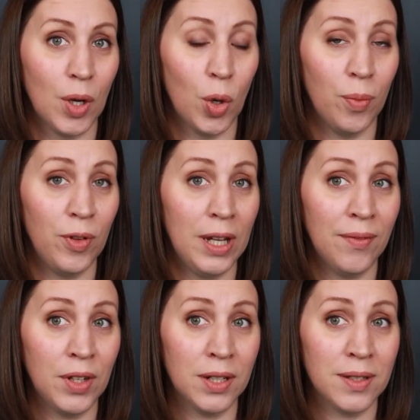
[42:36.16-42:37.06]
Hopefully
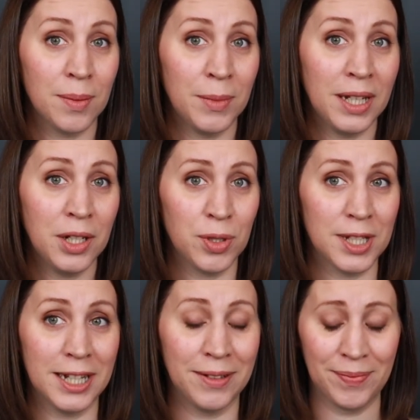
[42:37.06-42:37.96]
I've done something
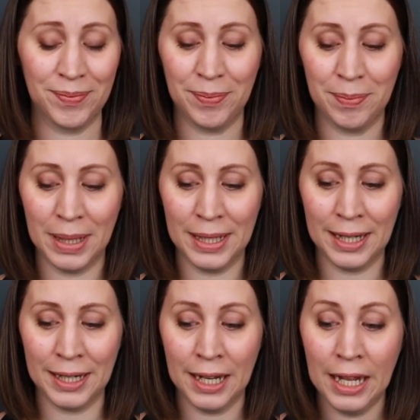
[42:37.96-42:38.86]
interesting by
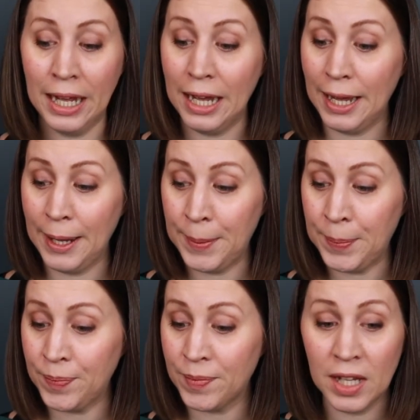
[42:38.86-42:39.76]
then.
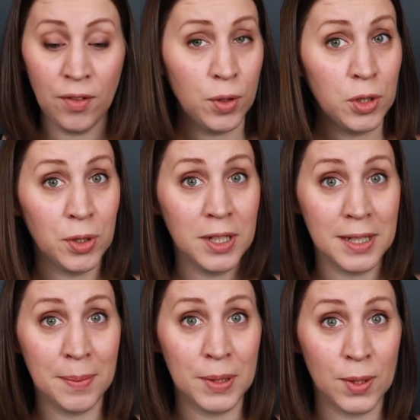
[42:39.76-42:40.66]
If you enjoyed this
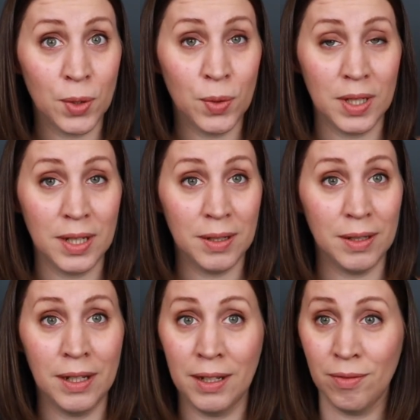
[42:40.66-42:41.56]
episode,
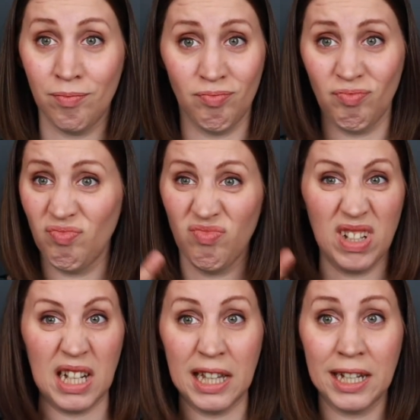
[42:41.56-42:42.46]

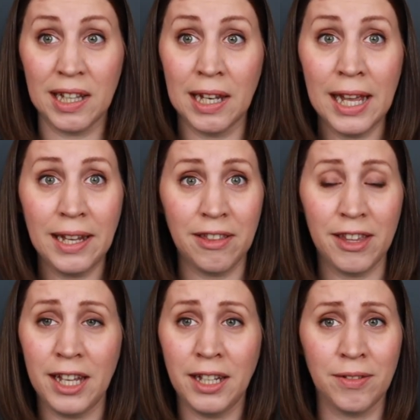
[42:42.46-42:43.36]
click the like
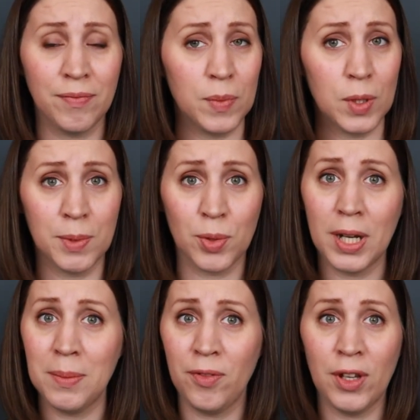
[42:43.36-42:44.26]
thing,
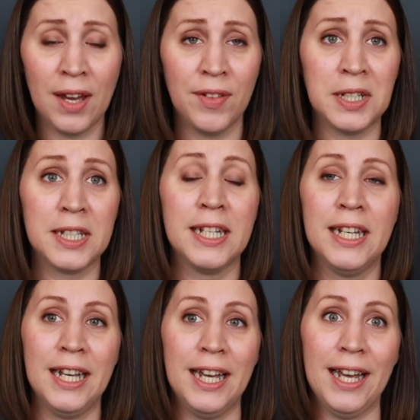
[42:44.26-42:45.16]
subscribe if you haven't,
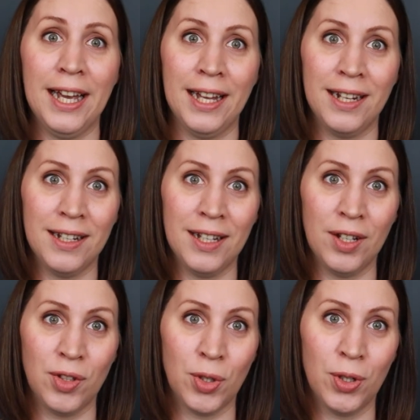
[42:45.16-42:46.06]
and
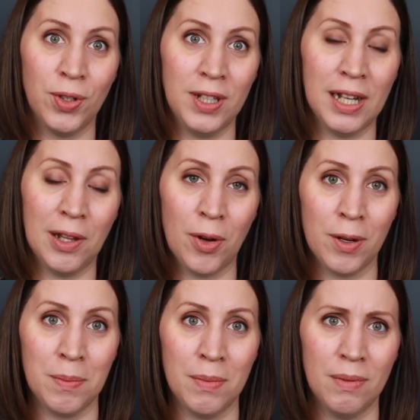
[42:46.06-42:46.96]
turn on the
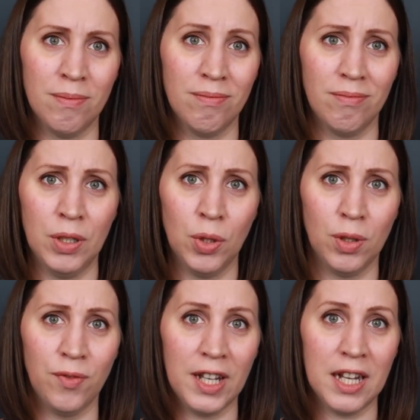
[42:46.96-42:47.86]
alarm
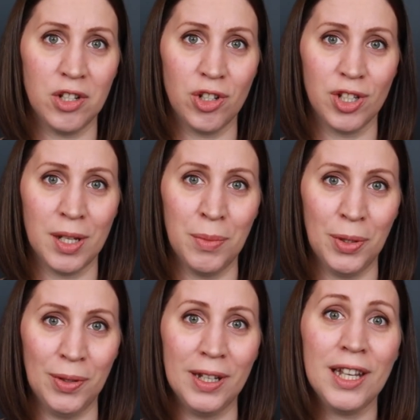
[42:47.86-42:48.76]
notification
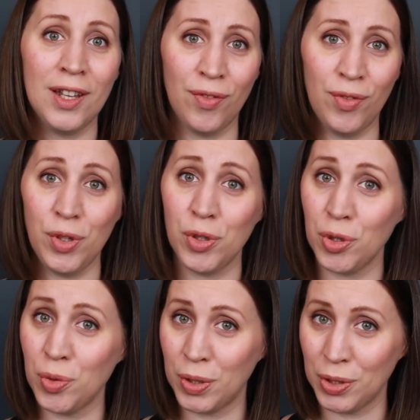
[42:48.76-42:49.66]
symbol if you
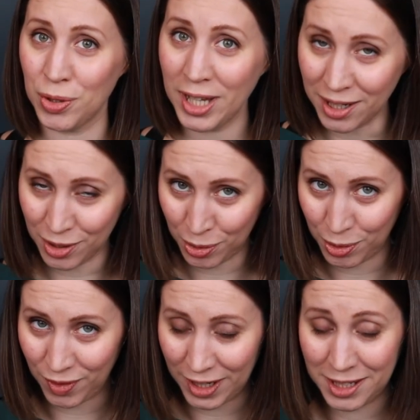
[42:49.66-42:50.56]
do want to get
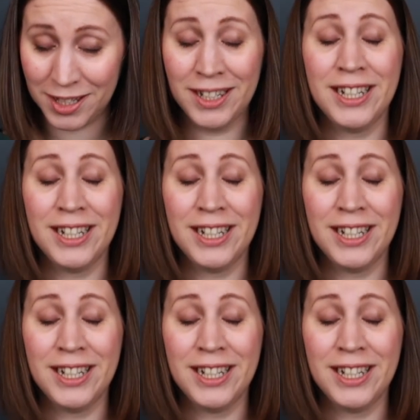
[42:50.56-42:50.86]
notified.